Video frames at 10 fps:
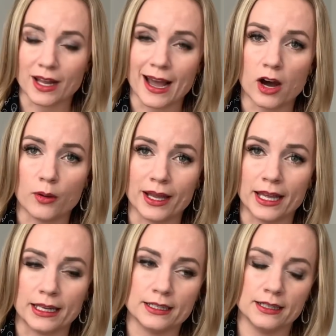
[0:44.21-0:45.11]
out,
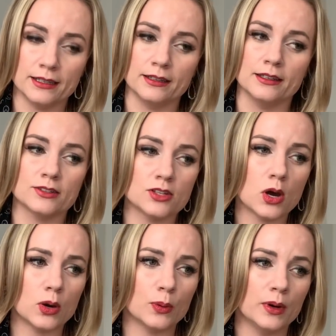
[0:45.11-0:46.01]
and
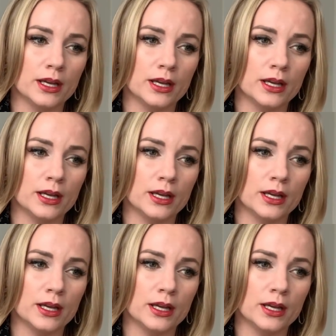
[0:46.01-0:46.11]
so